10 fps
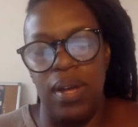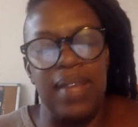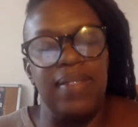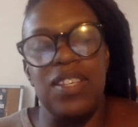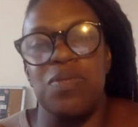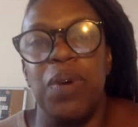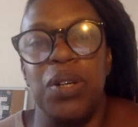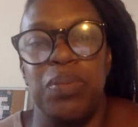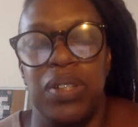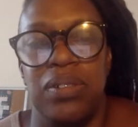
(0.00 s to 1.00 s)
in this
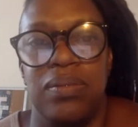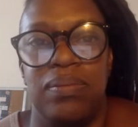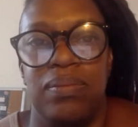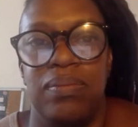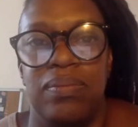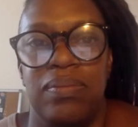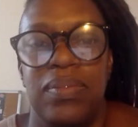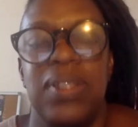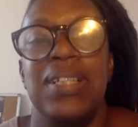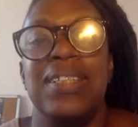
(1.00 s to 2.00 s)
moment,
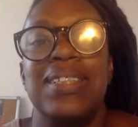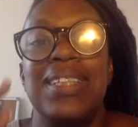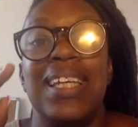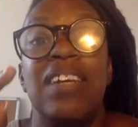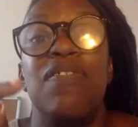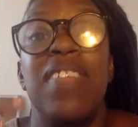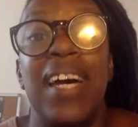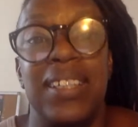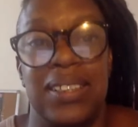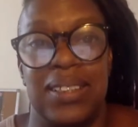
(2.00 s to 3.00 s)
to give
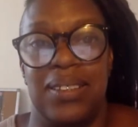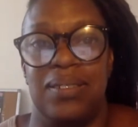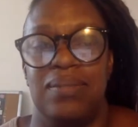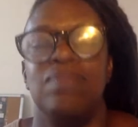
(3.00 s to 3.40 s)
thanks.